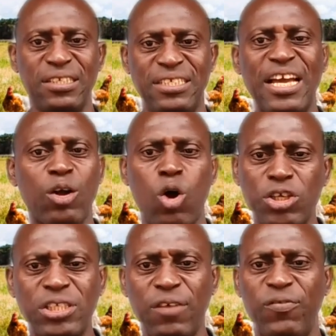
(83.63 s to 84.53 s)
their
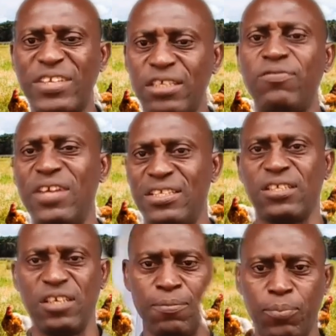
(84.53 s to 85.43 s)
cost
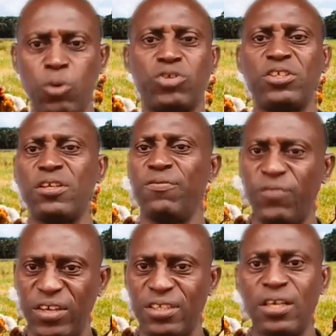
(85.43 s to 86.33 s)
effectiveness in poultry
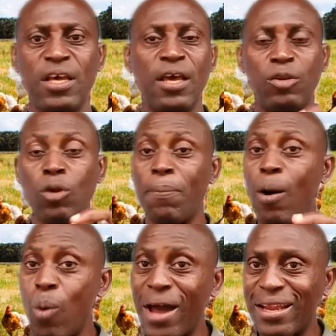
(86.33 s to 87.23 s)
feed. Number
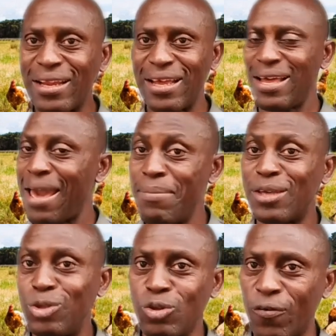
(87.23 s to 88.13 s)
one, I
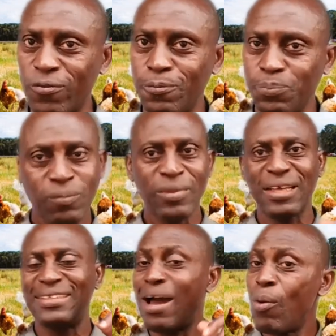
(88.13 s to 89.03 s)
make use of.
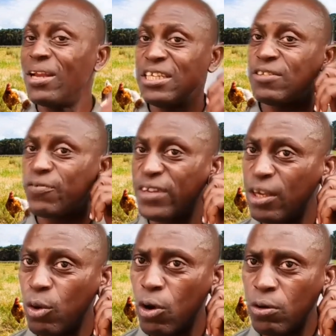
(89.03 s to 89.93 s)
That one is
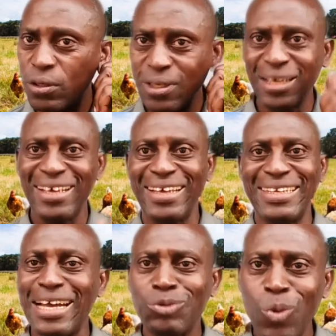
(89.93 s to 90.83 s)
free.
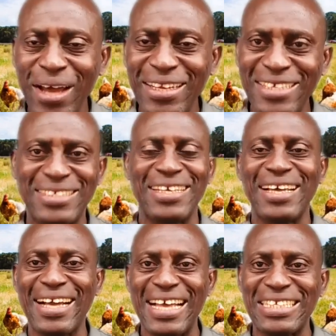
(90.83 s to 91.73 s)
That one is
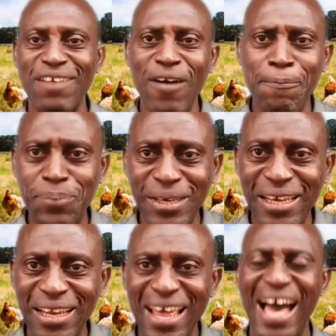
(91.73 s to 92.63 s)
cassava
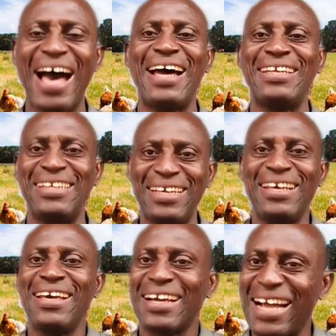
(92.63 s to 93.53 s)
peel and
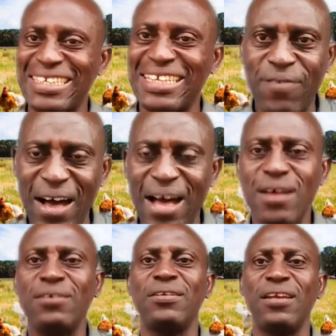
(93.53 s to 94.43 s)
cassava
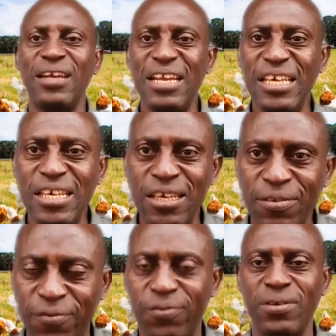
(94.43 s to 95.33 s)

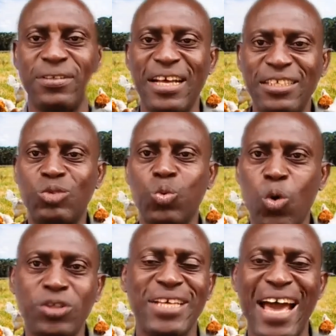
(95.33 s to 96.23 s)
leaf. That is
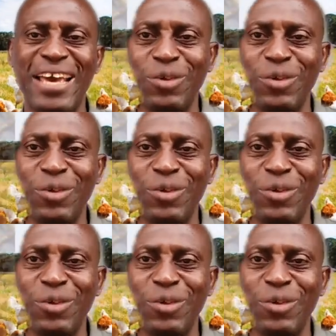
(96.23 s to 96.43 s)
what I